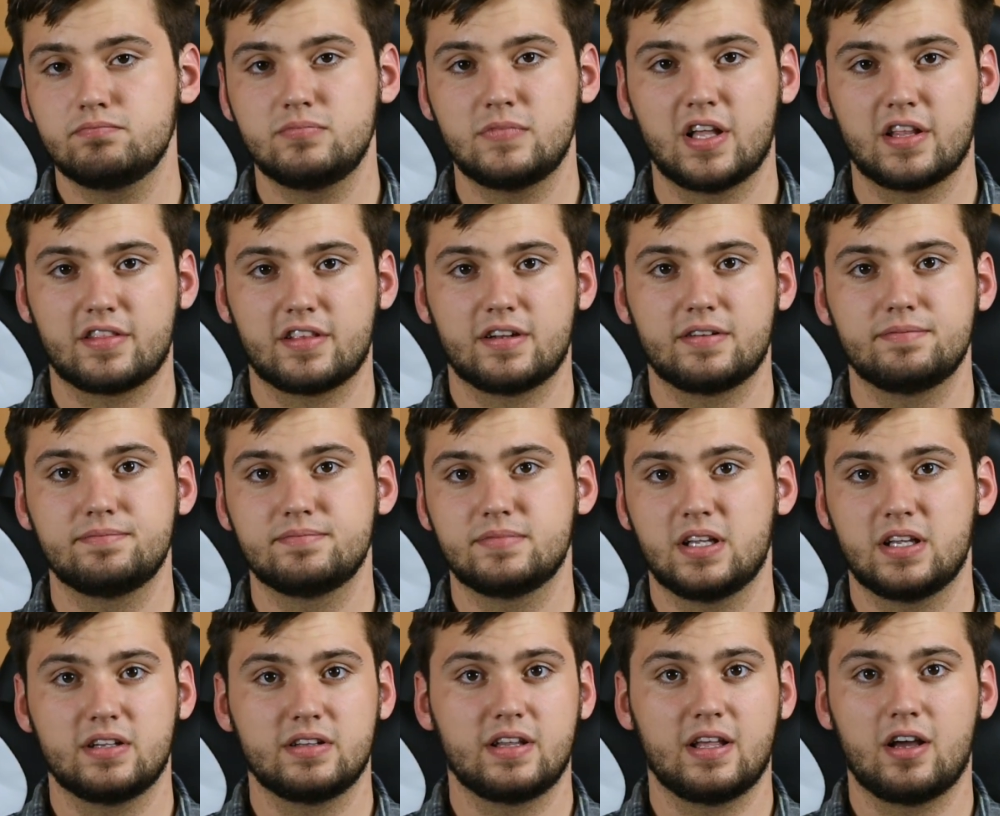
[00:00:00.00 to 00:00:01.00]
Nothing.
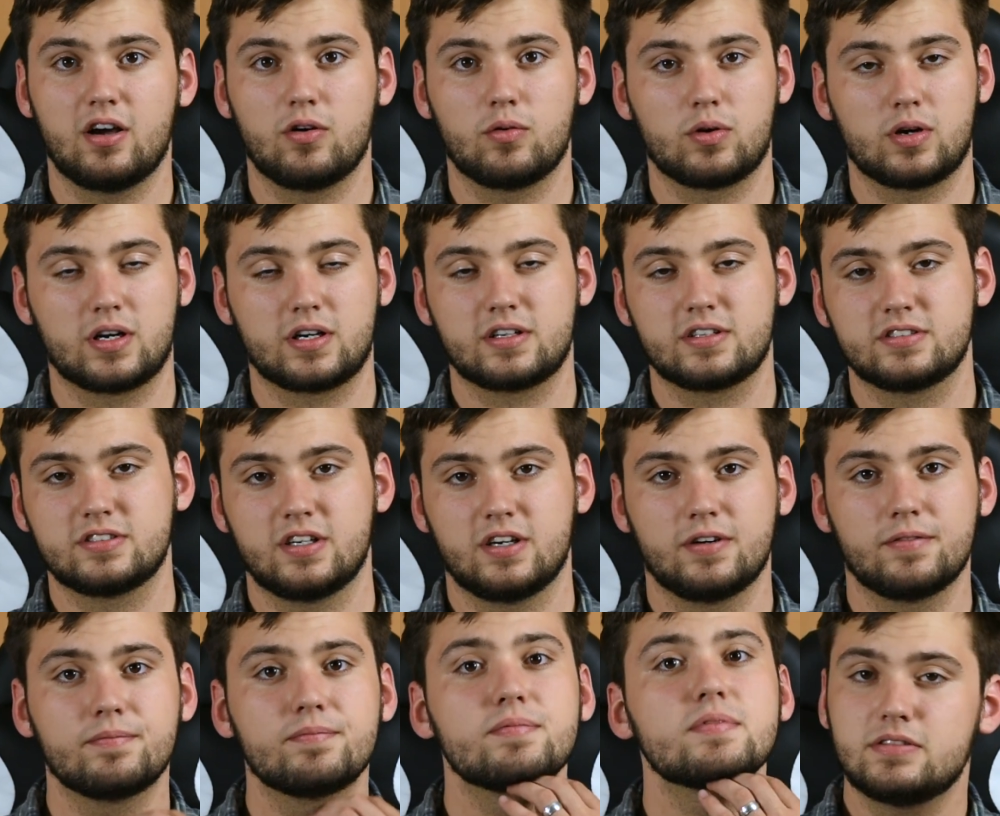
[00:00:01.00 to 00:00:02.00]
They all work.
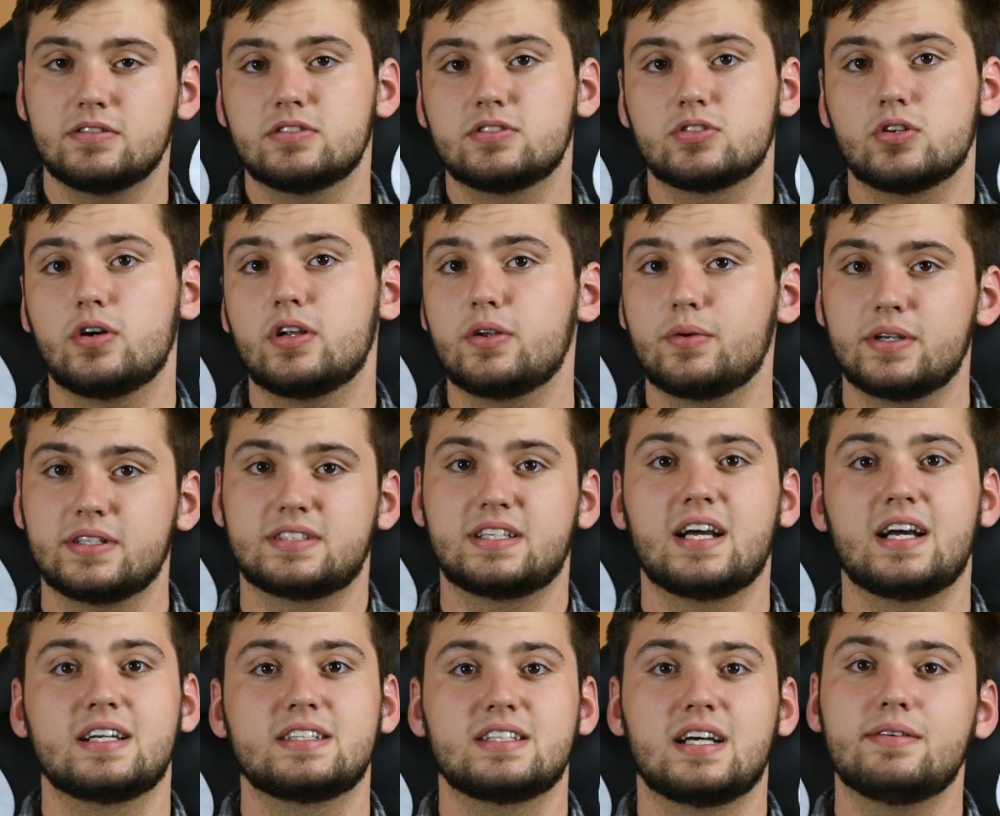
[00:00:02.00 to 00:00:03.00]
So anyways,
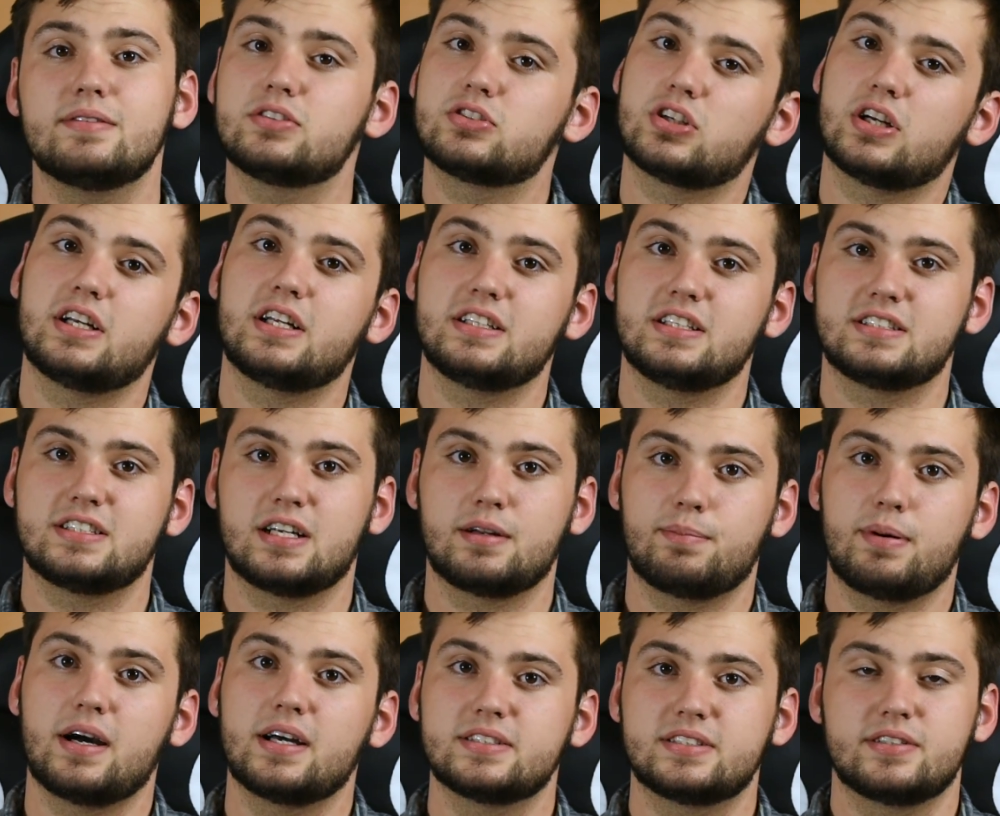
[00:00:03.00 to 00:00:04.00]
guys, I'm gonna try to end this on a
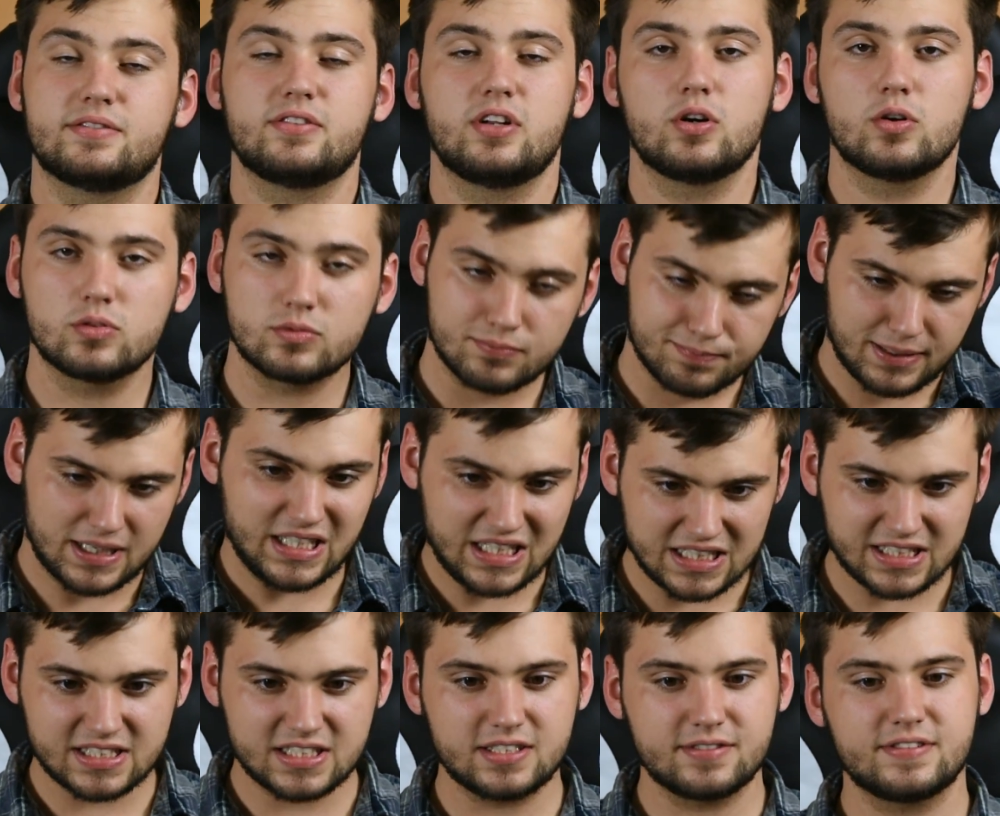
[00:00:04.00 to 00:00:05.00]
positive note,
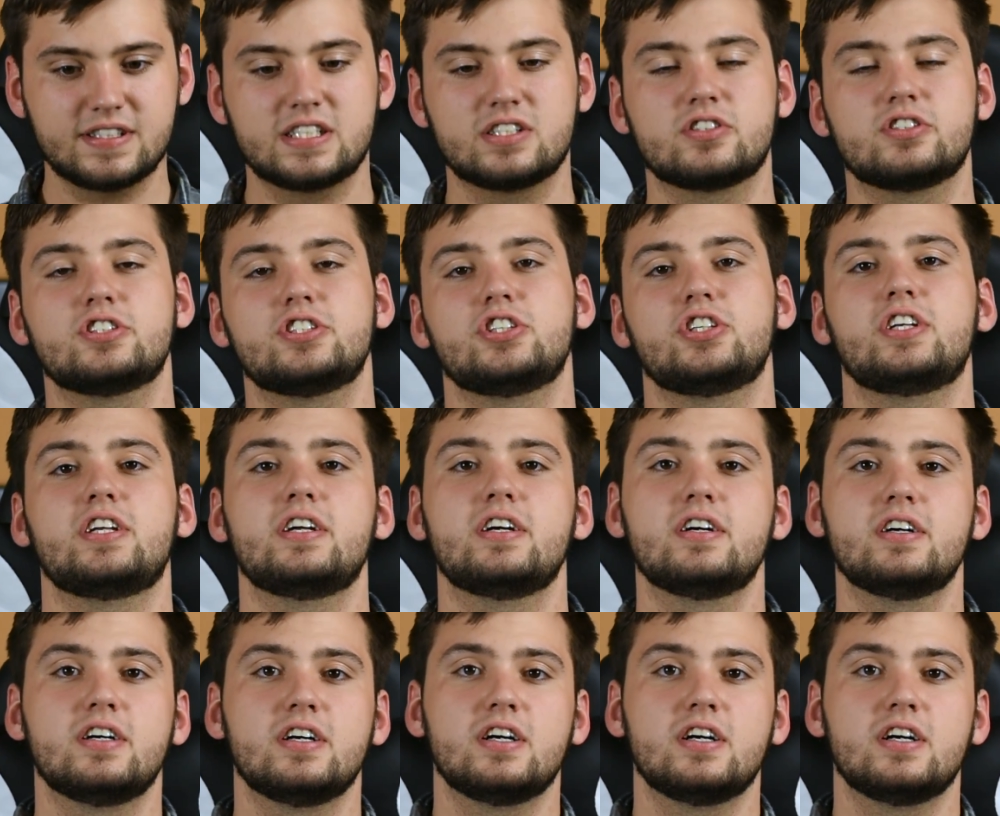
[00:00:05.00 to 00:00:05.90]
positive energy.